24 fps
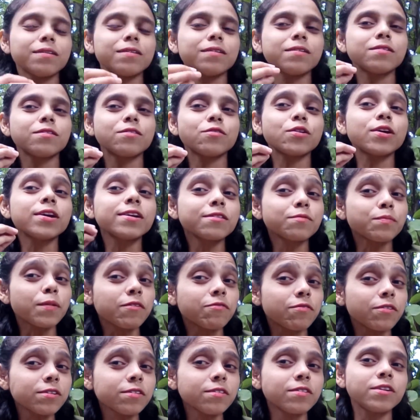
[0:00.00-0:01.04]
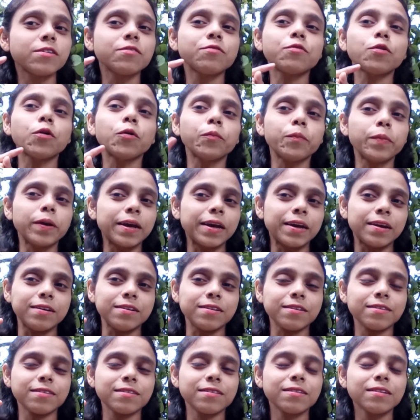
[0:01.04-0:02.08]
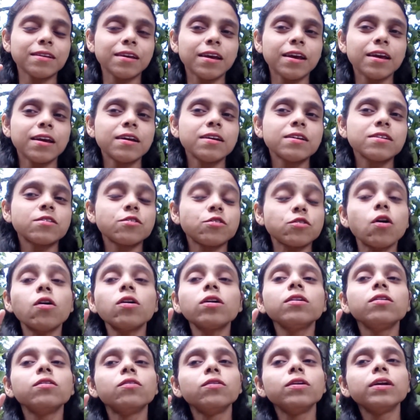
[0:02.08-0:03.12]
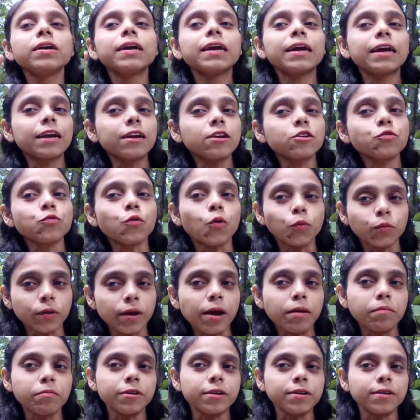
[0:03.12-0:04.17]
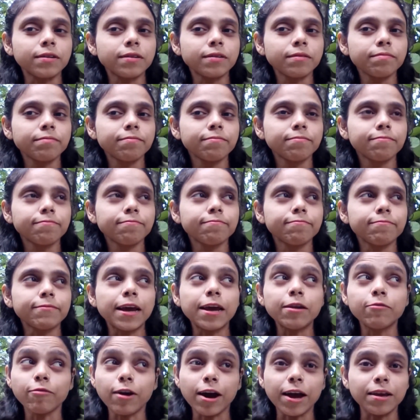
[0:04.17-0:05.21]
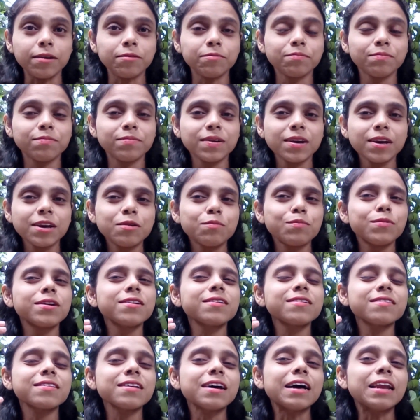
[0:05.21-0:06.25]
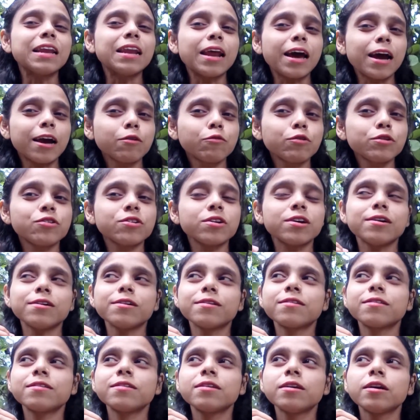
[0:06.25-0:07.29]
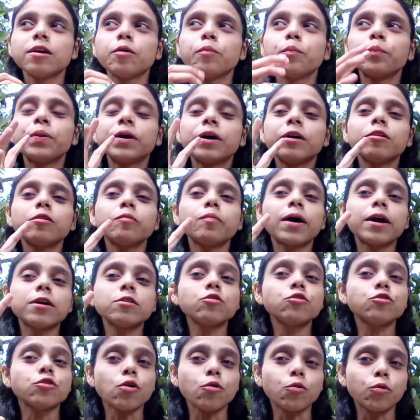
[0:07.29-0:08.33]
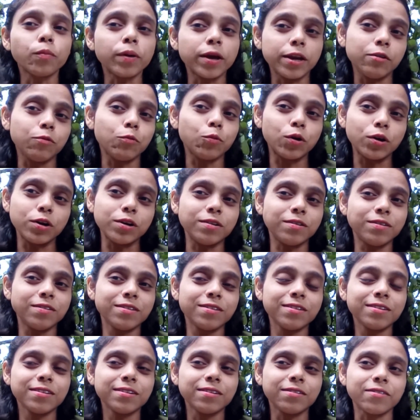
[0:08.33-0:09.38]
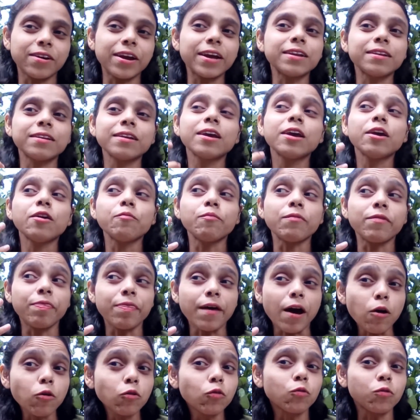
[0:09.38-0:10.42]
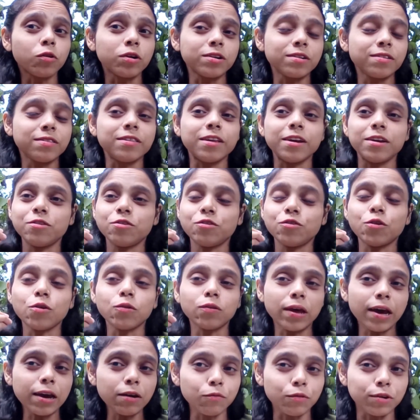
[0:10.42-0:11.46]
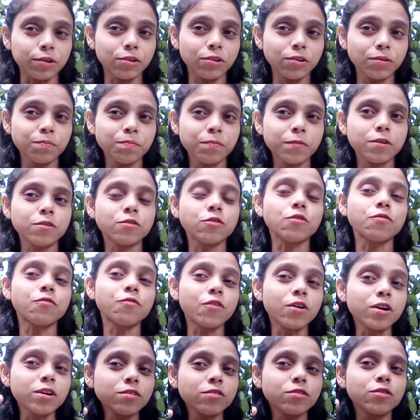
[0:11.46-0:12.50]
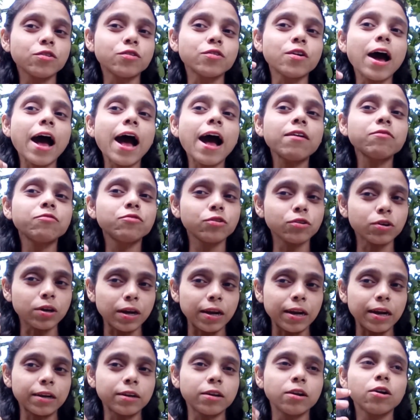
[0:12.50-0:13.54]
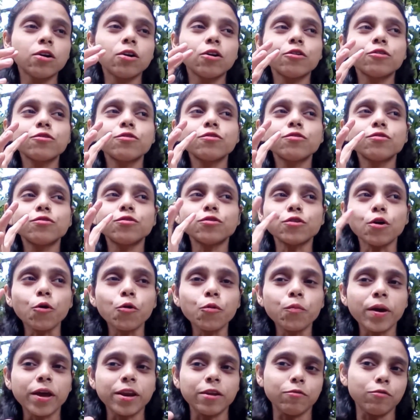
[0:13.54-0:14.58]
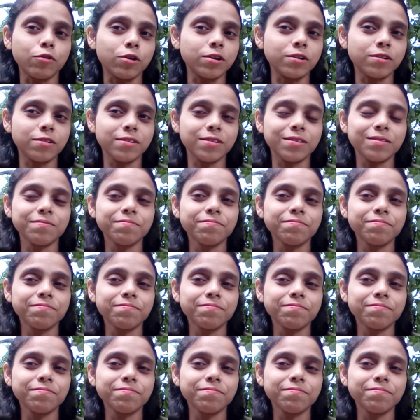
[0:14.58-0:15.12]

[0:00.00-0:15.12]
So here's my first tip for beginners. Start learning English vocabularies. And why? Because a language is built by so many words, right? Without words, there is no language. So first you have to collect so many words.